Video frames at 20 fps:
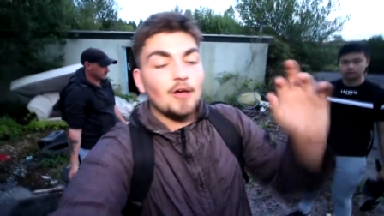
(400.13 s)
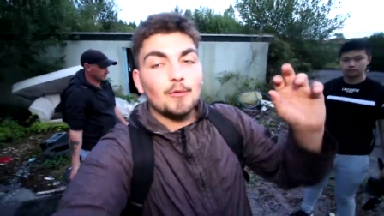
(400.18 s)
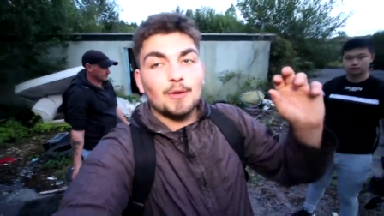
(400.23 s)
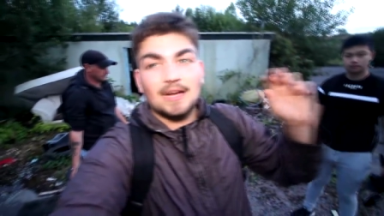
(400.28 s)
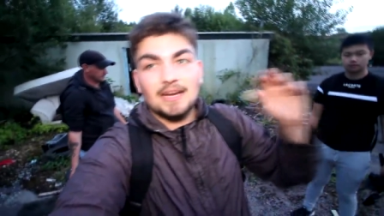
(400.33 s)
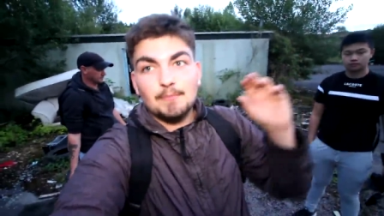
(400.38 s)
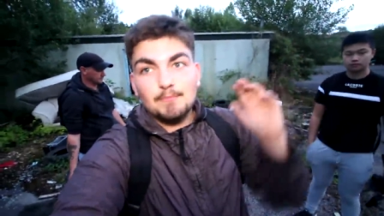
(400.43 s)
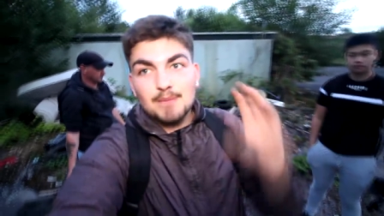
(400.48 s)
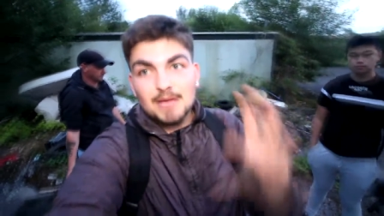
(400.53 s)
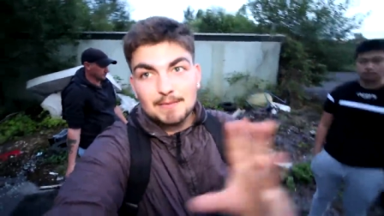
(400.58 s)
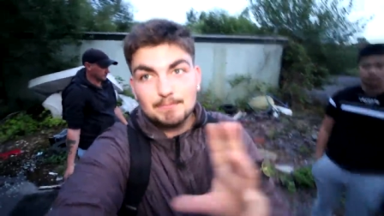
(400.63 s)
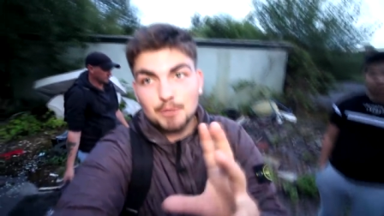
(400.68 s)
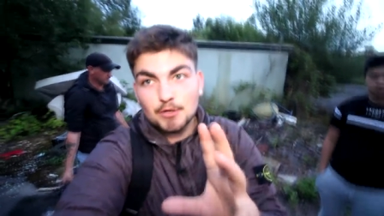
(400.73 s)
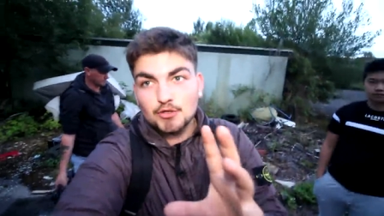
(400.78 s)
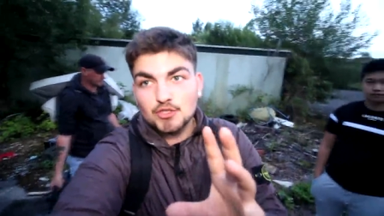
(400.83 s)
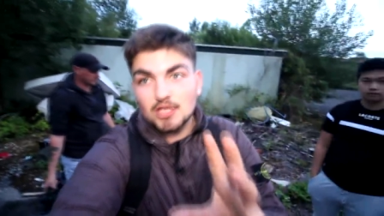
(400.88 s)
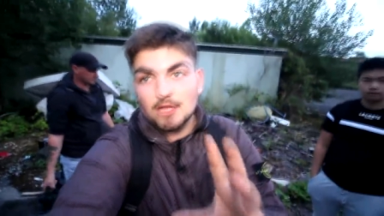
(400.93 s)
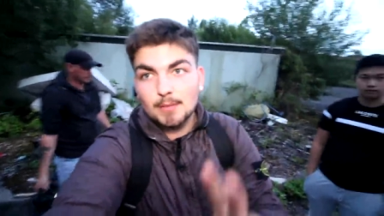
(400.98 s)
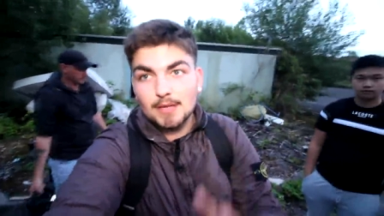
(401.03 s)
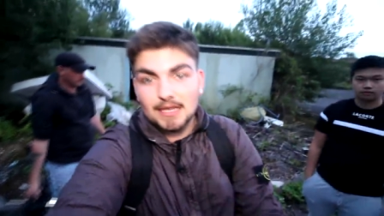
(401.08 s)
We had a big
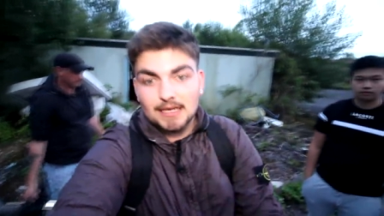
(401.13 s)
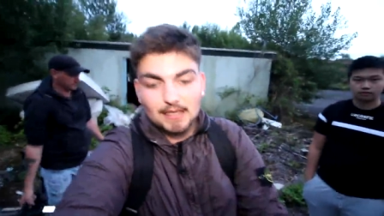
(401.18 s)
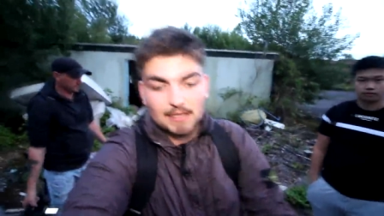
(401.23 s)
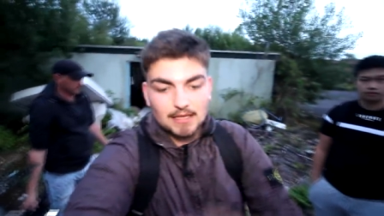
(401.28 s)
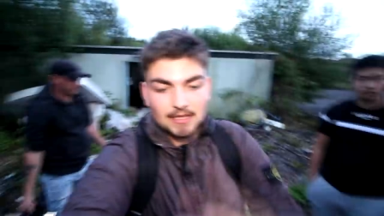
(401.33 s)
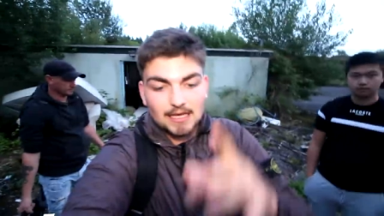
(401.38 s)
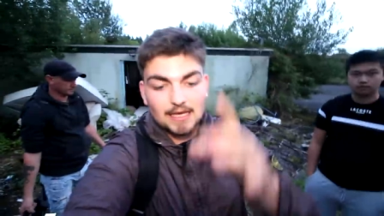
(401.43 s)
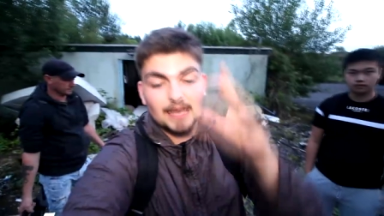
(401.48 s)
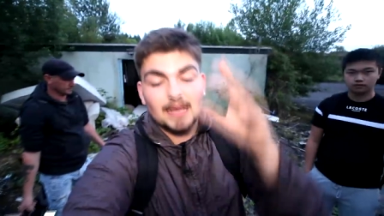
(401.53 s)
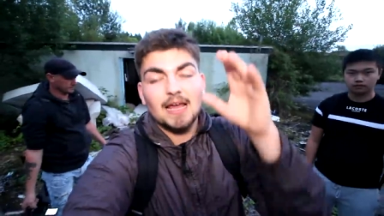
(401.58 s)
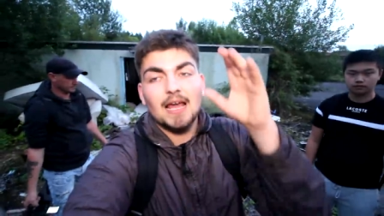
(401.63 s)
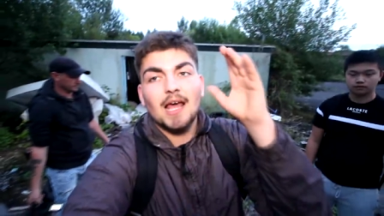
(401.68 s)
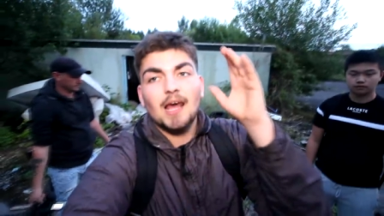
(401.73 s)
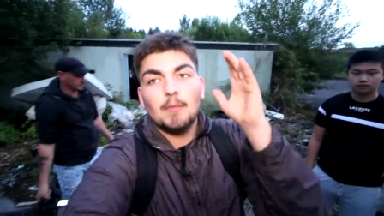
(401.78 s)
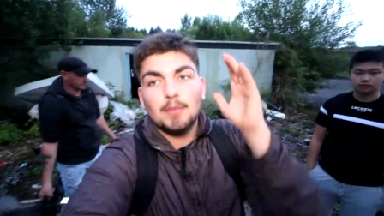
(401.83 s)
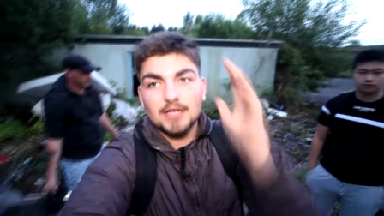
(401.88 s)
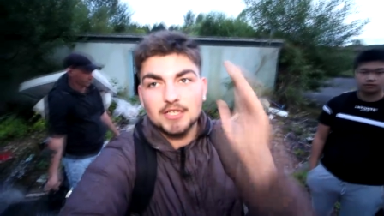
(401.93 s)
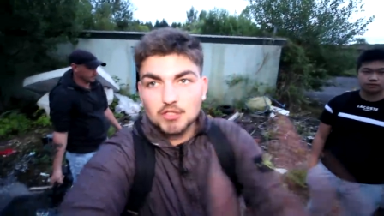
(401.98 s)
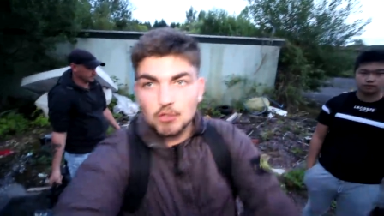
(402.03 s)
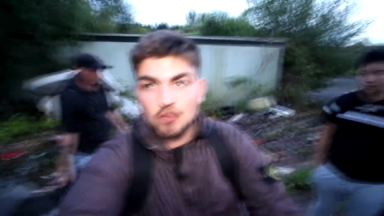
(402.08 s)
boost at the beginning of the year,
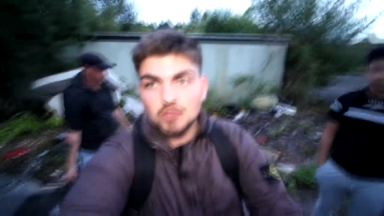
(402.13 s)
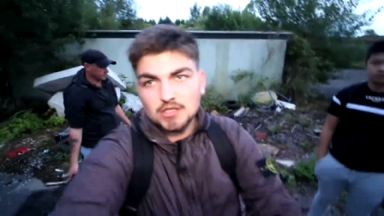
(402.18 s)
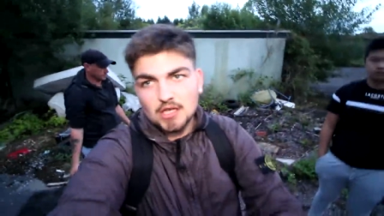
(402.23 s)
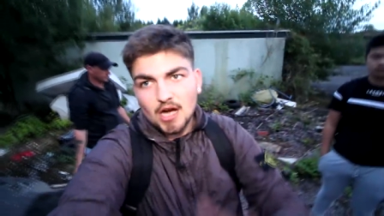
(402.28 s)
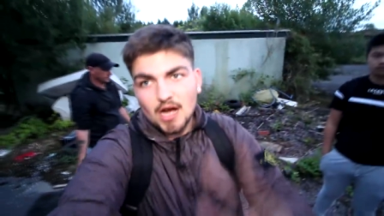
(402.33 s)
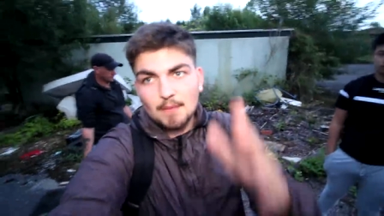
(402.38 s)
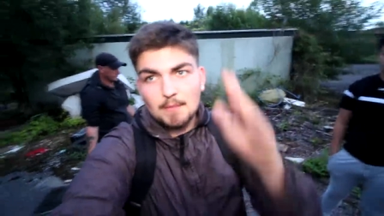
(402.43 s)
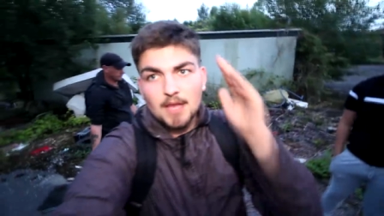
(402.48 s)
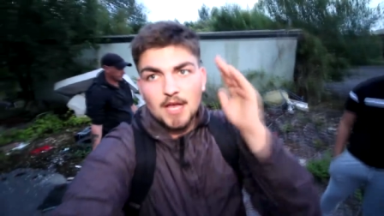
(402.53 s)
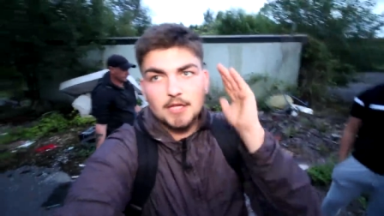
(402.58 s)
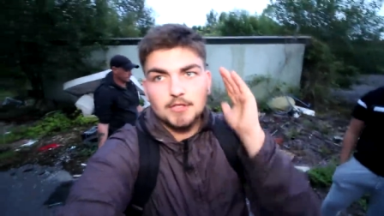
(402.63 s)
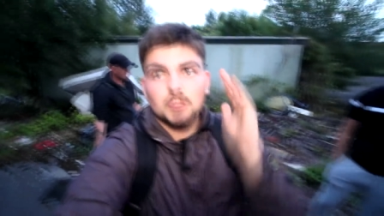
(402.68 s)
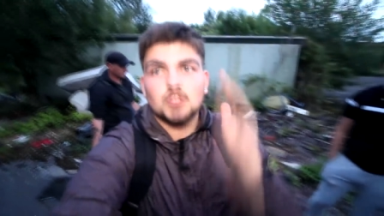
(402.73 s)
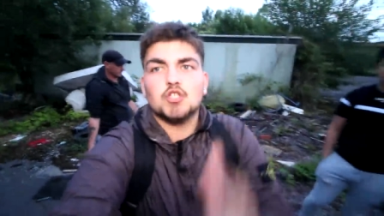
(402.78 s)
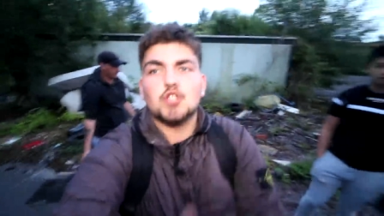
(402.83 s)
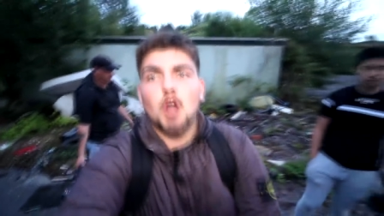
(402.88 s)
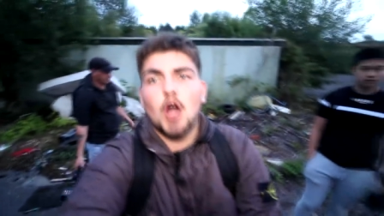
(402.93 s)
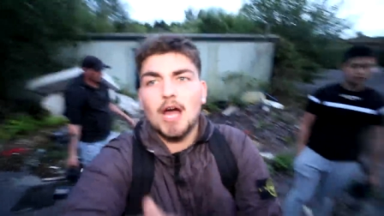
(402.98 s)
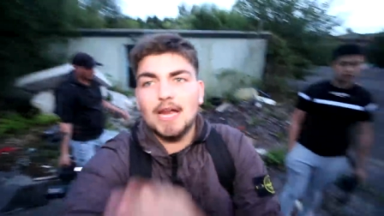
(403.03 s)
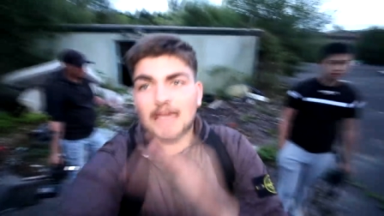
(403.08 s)
but it's your time to
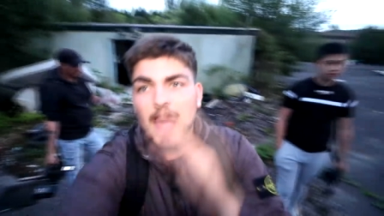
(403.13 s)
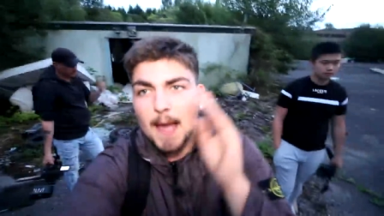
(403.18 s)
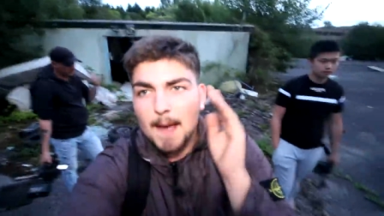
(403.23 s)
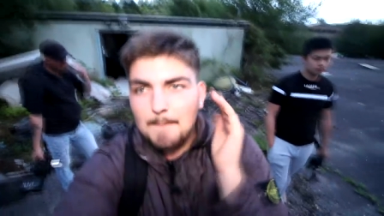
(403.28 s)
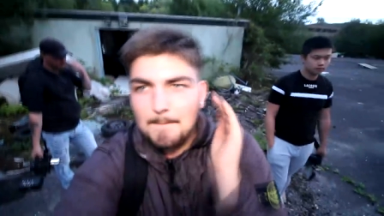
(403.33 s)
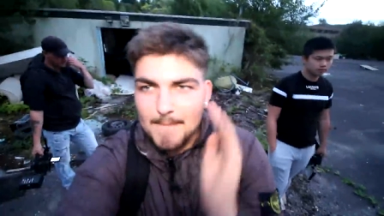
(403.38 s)
shine.